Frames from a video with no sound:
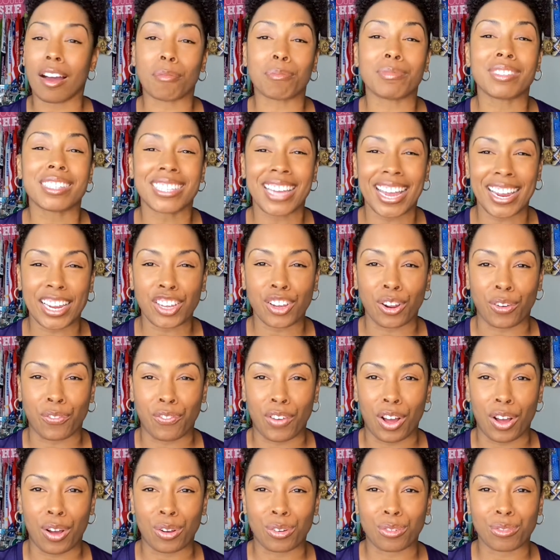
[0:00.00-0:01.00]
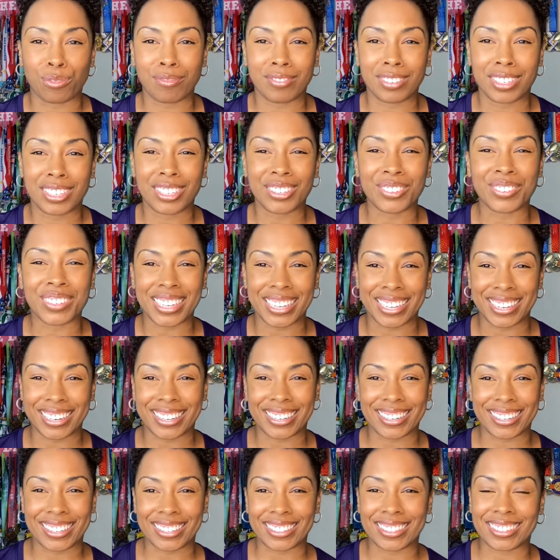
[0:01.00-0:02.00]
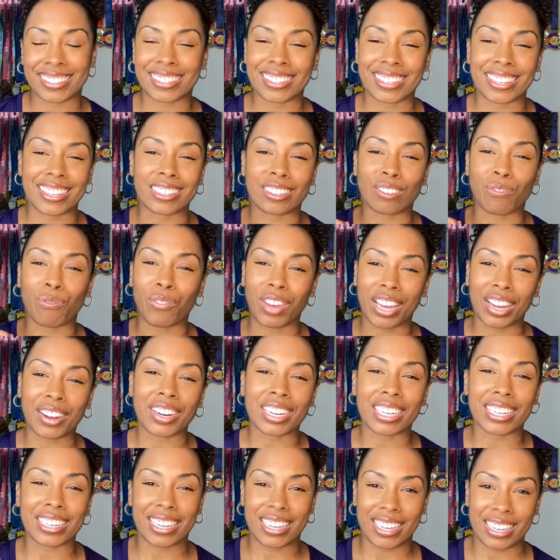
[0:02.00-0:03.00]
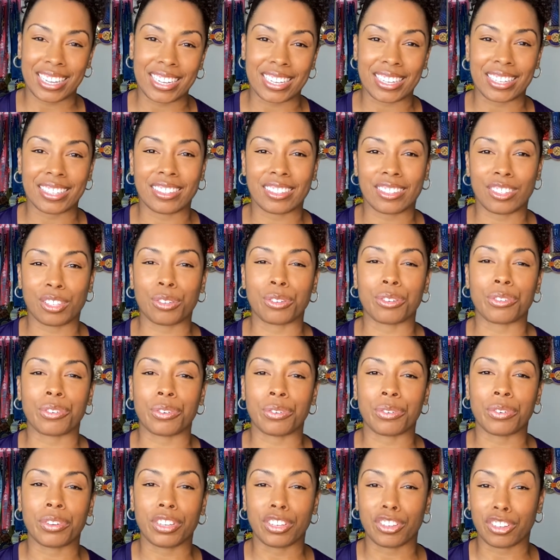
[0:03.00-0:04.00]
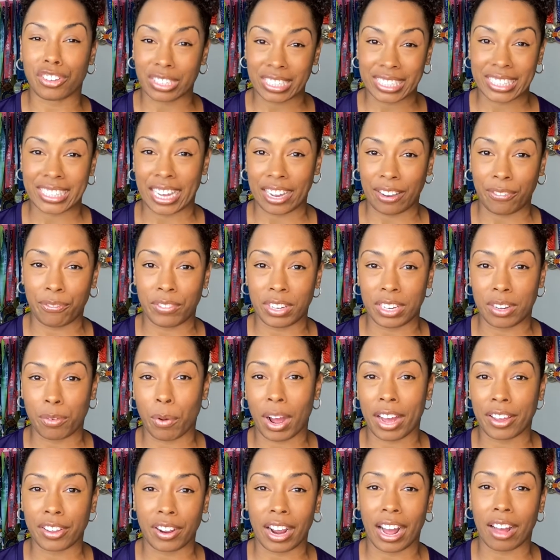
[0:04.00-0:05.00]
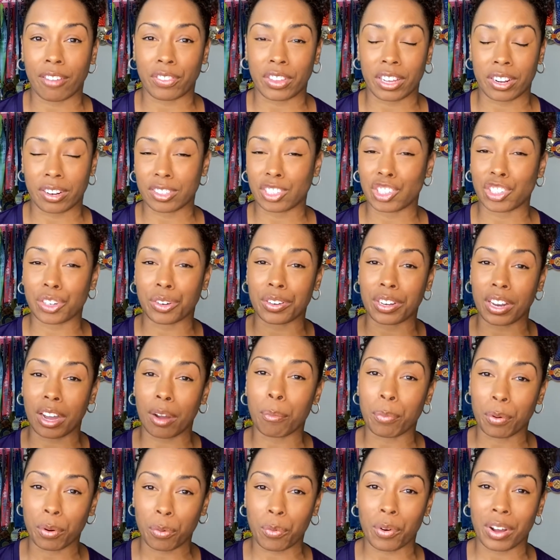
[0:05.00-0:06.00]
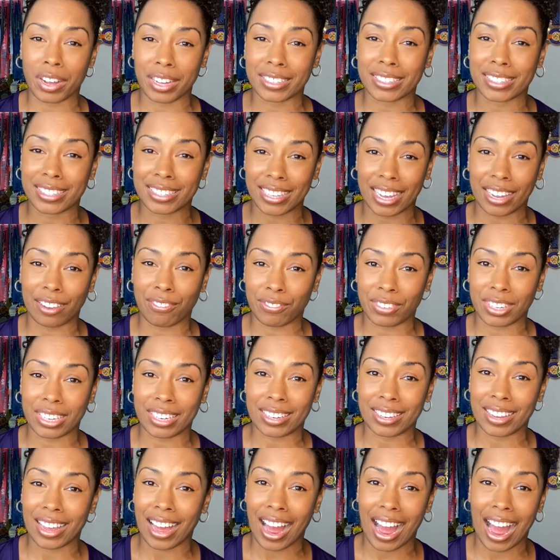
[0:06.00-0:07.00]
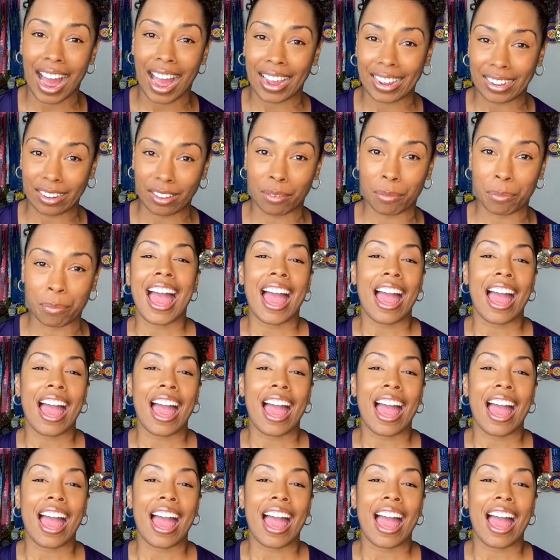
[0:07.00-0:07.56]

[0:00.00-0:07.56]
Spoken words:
Take your phone. You need it. It's very key to your safety while you're out there. It's your number one safety item.